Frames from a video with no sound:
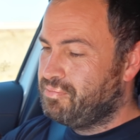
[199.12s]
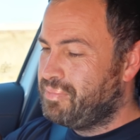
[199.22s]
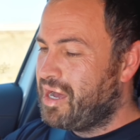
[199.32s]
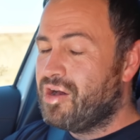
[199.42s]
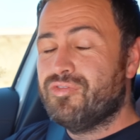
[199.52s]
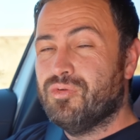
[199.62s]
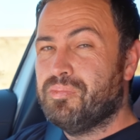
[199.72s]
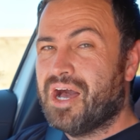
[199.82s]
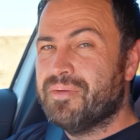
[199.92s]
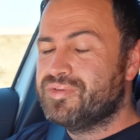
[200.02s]
Powerful
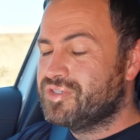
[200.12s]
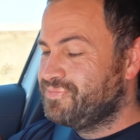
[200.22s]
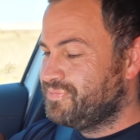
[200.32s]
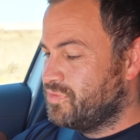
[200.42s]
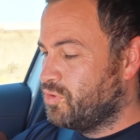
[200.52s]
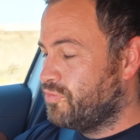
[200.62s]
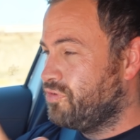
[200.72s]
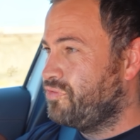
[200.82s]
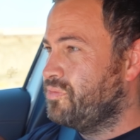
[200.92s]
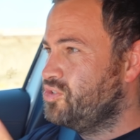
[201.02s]
pipes, or if
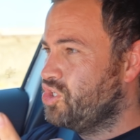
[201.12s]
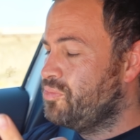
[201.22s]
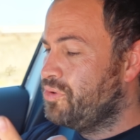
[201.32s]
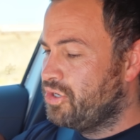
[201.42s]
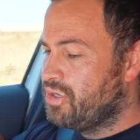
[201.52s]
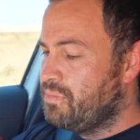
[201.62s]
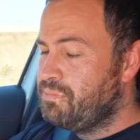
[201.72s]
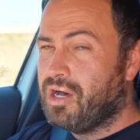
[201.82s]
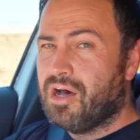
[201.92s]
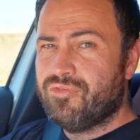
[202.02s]
you're from Joburg,
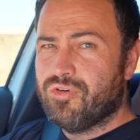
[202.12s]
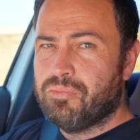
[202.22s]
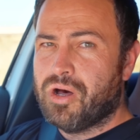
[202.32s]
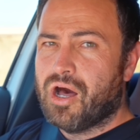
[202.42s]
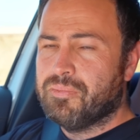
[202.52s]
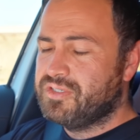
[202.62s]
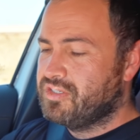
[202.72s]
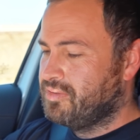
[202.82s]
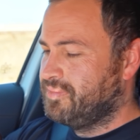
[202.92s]
powerful pops.